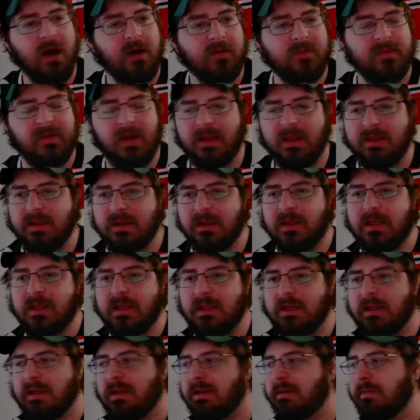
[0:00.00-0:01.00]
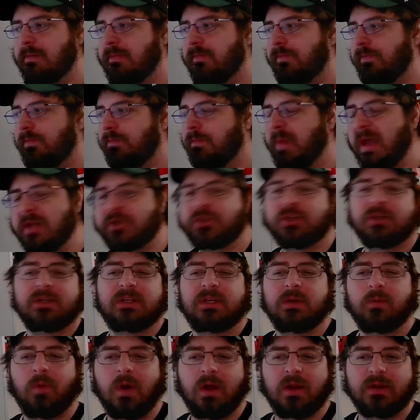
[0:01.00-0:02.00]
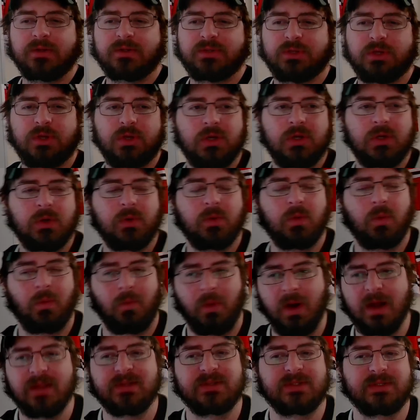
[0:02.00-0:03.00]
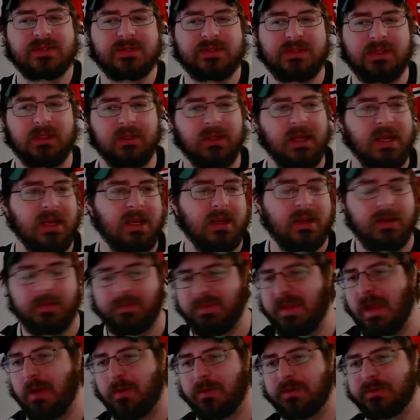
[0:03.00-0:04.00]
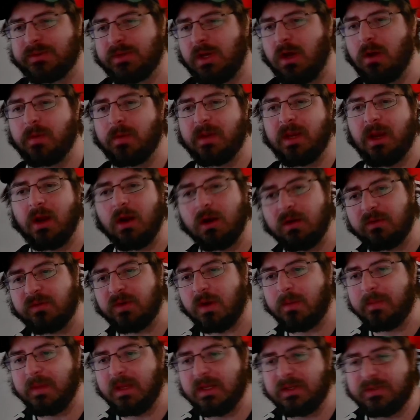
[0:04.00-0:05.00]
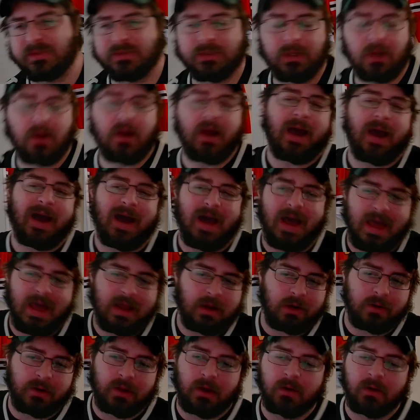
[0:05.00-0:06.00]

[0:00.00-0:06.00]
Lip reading: I think he mentioned he wanted to once, and that was all we heard from it. So I don't know.